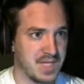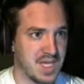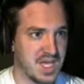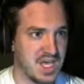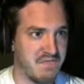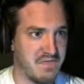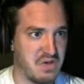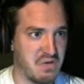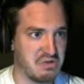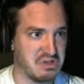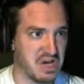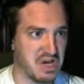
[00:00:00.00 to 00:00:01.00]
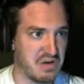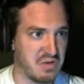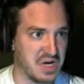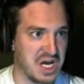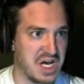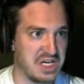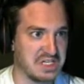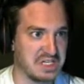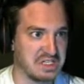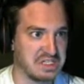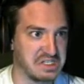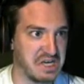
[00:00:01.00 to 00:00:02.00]
If you saw what I
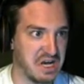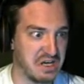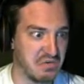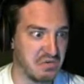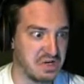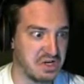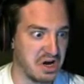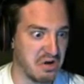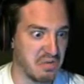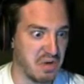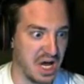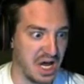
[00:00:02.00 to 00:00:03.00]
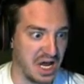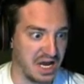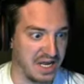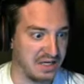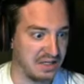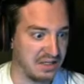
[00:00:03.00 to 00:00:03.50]
just saw, you would know why.